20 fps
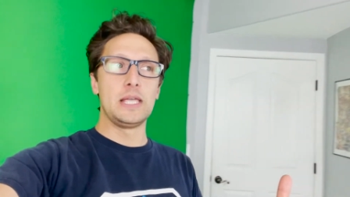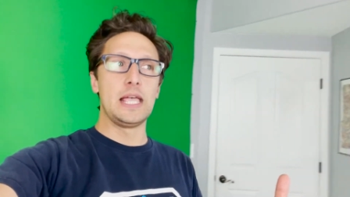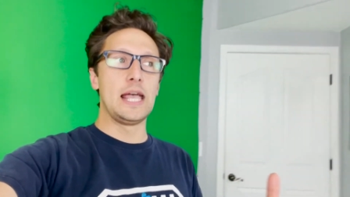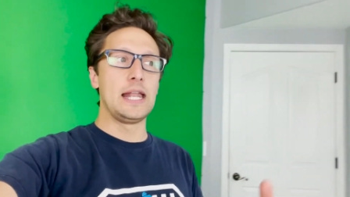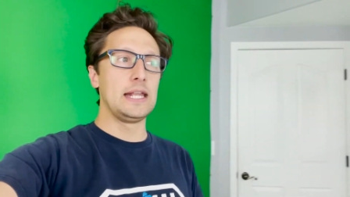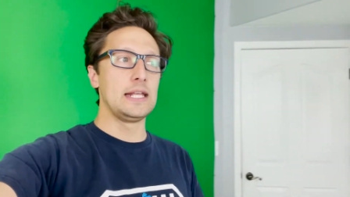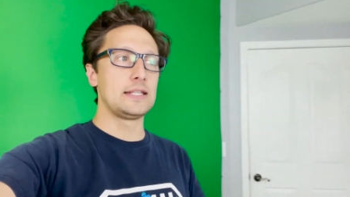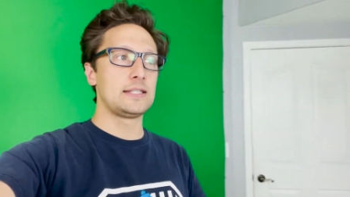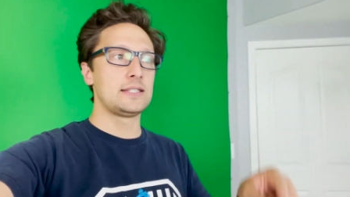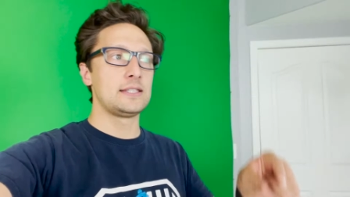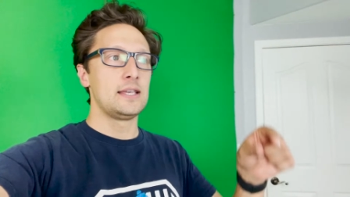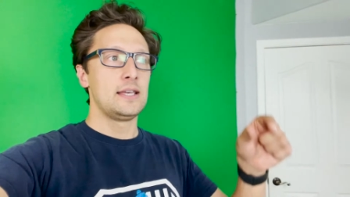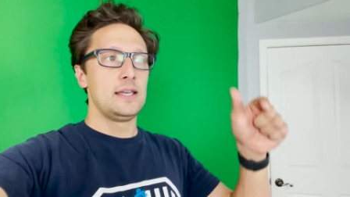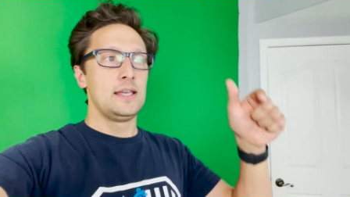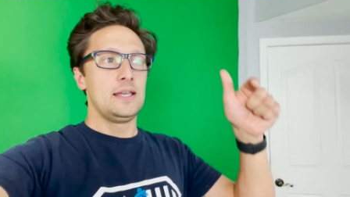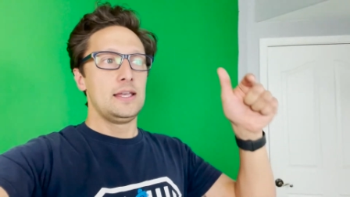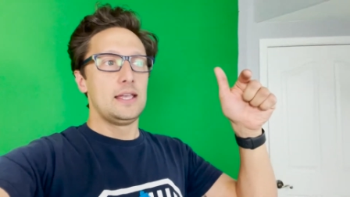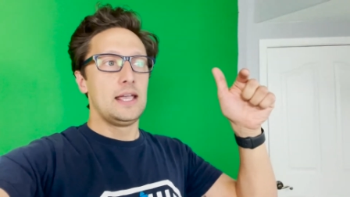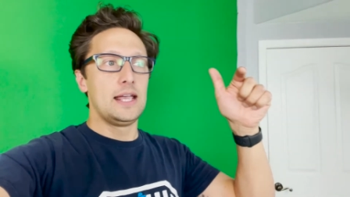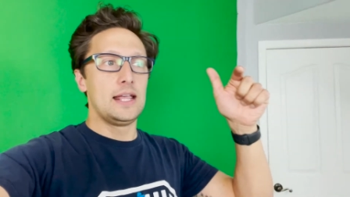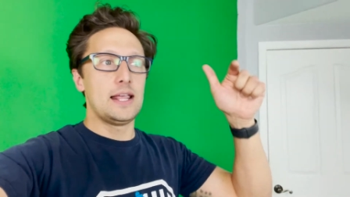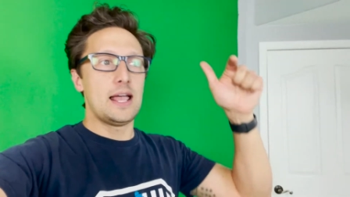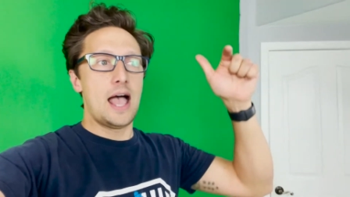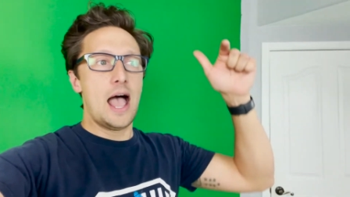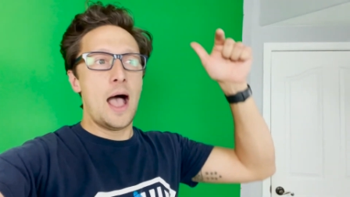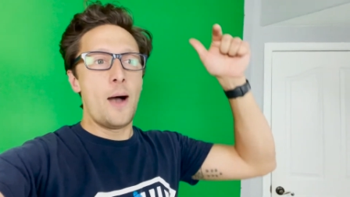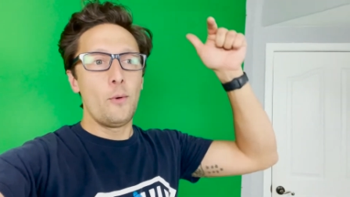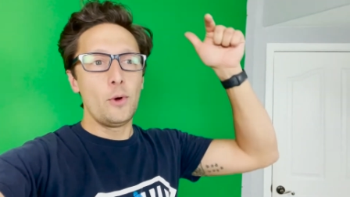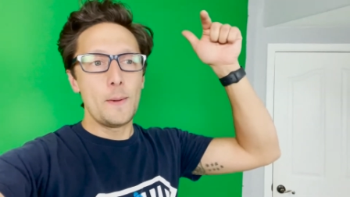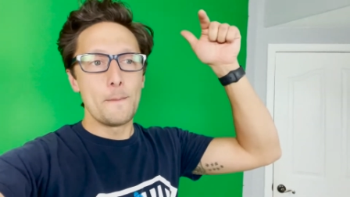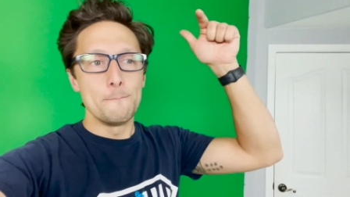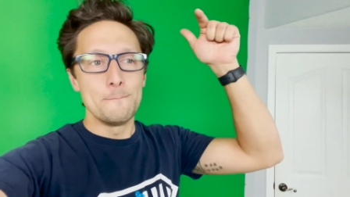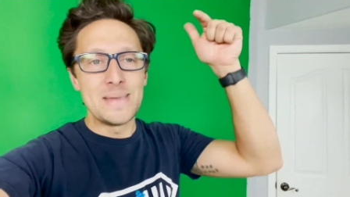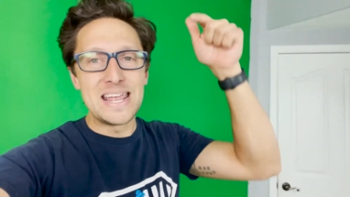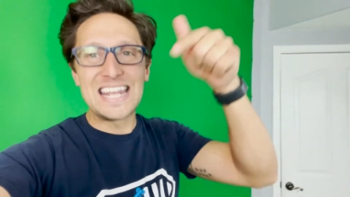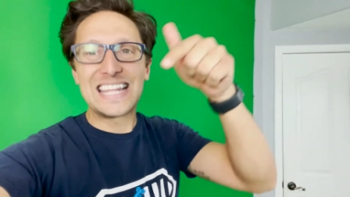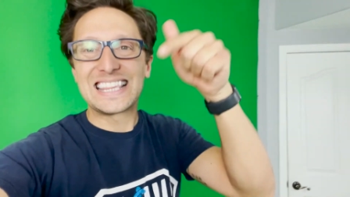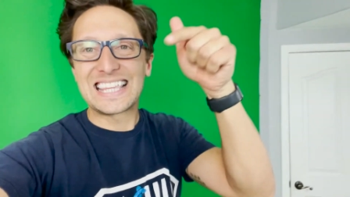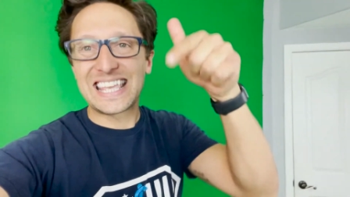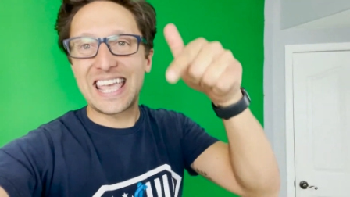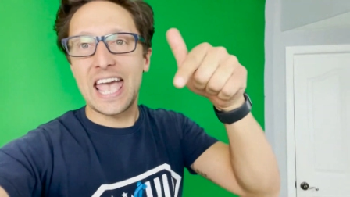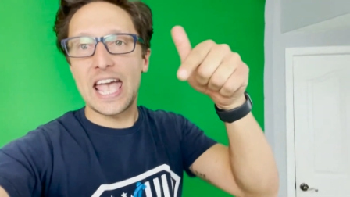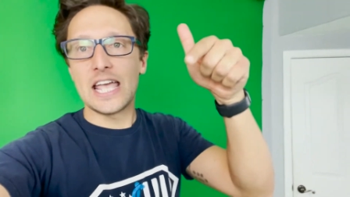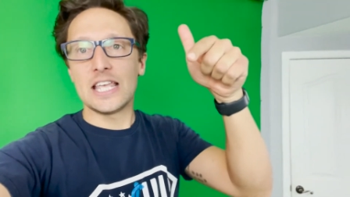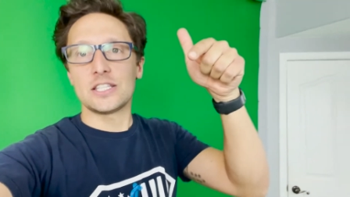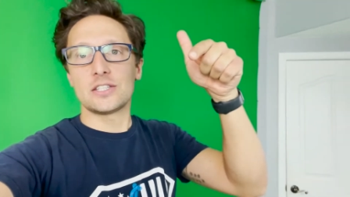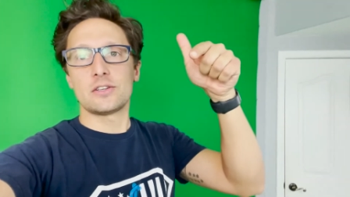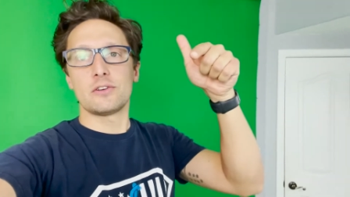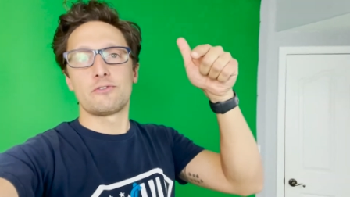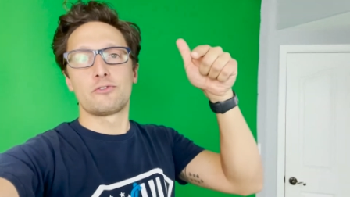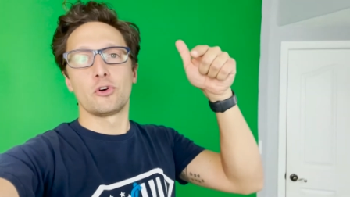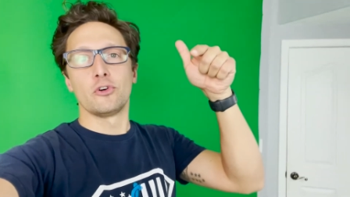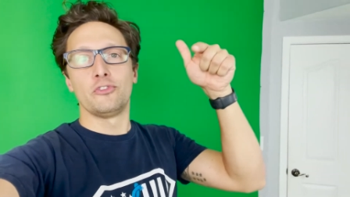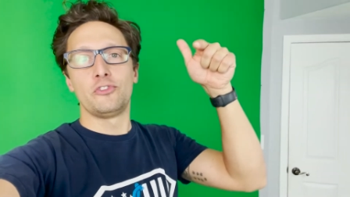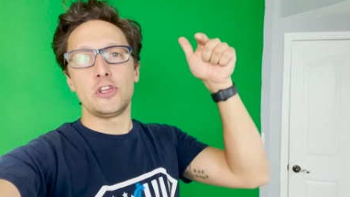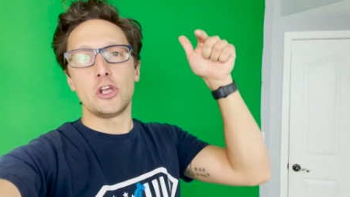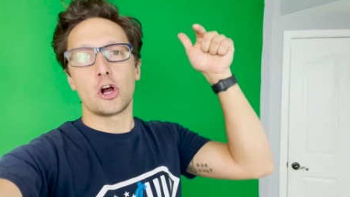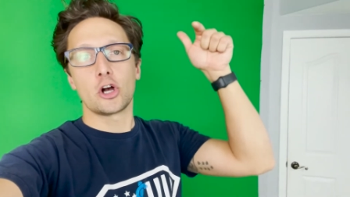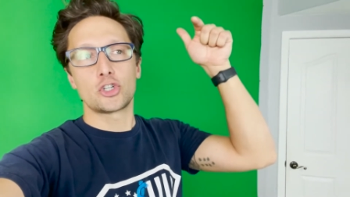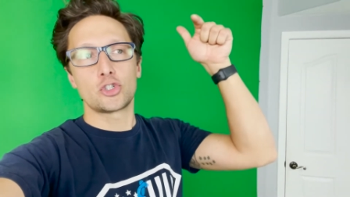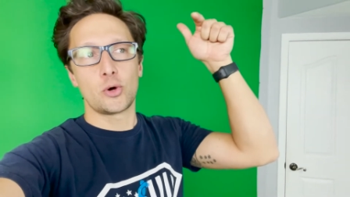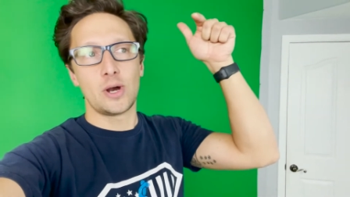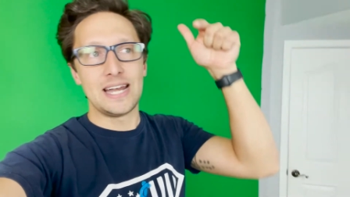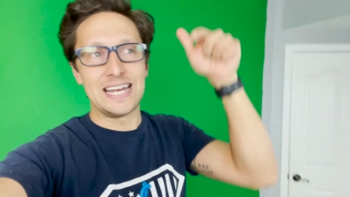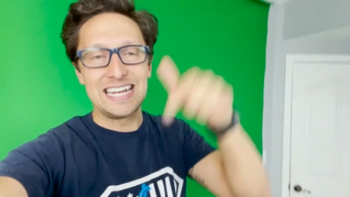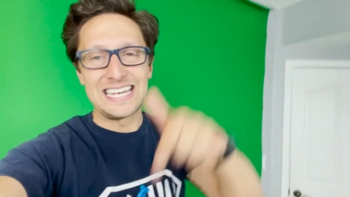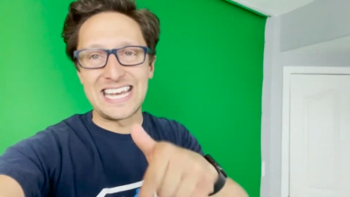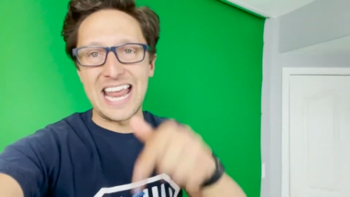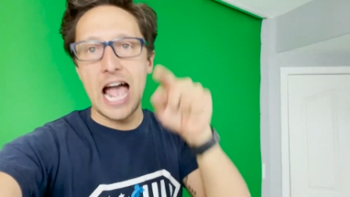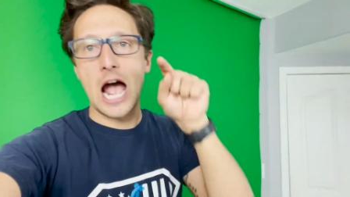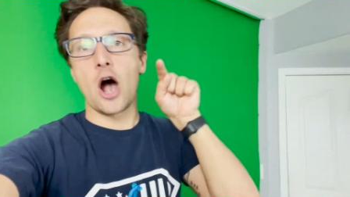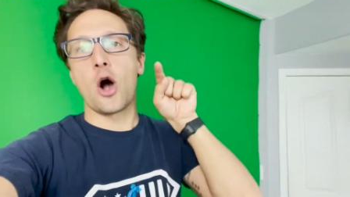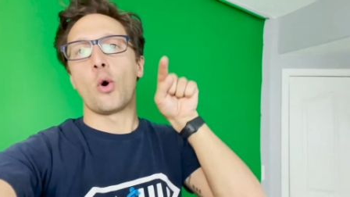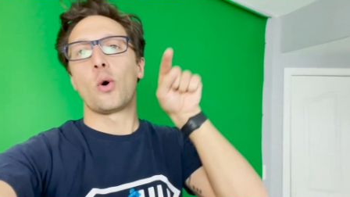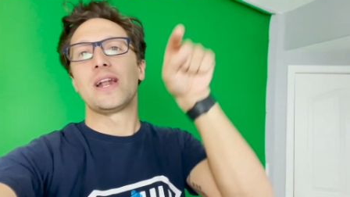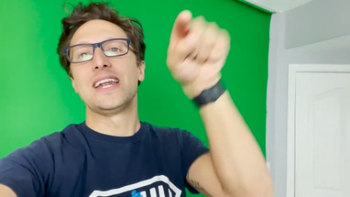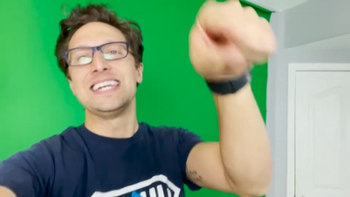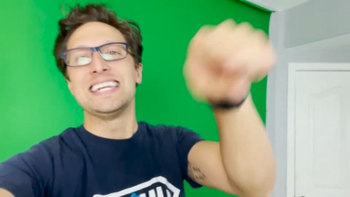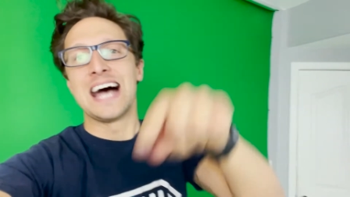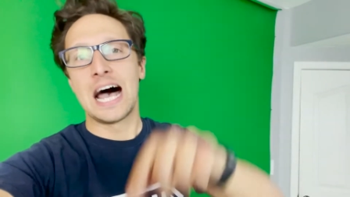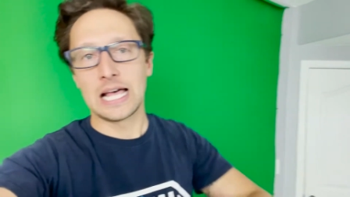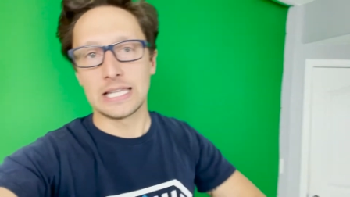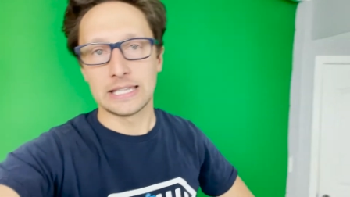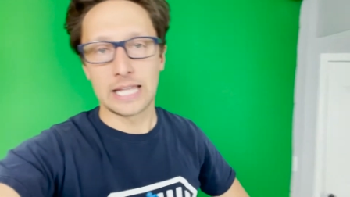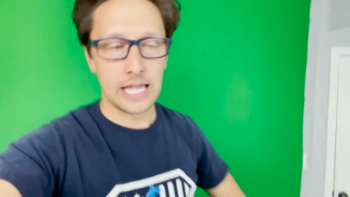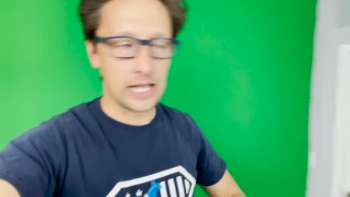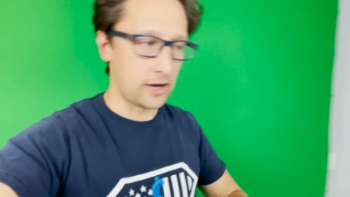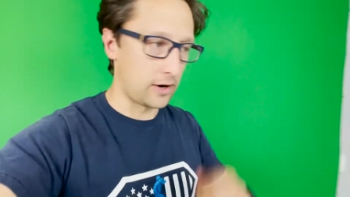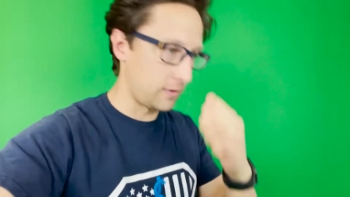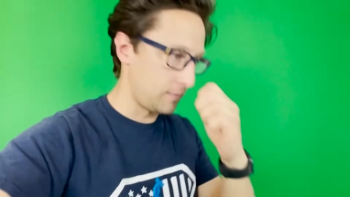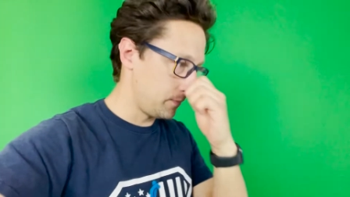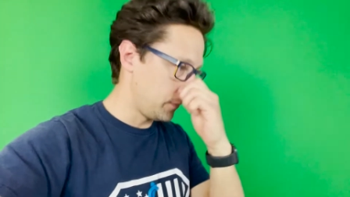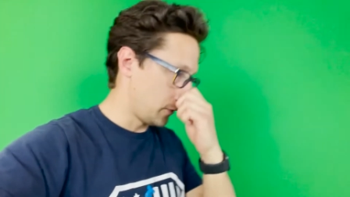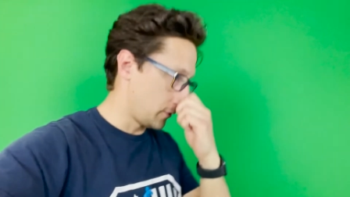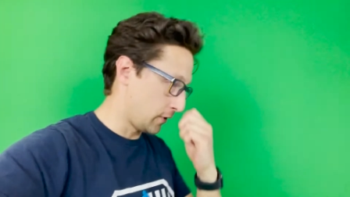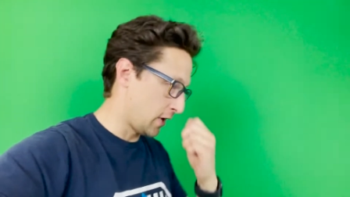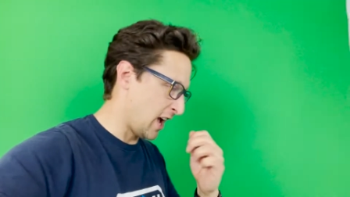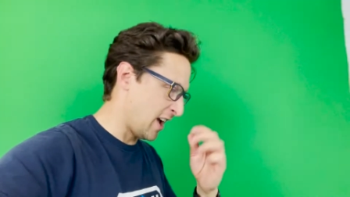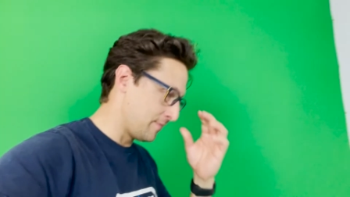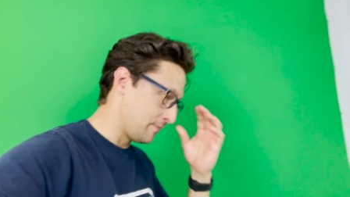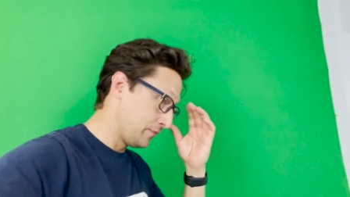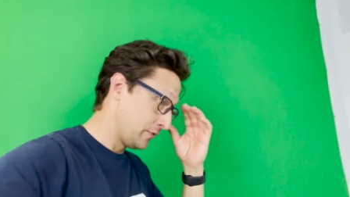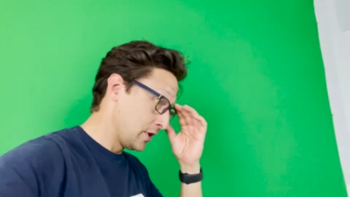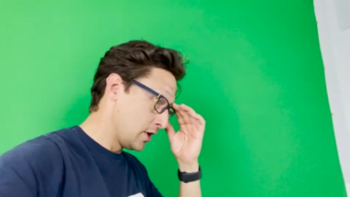And I want to make the case for VR training now, not later. Okay?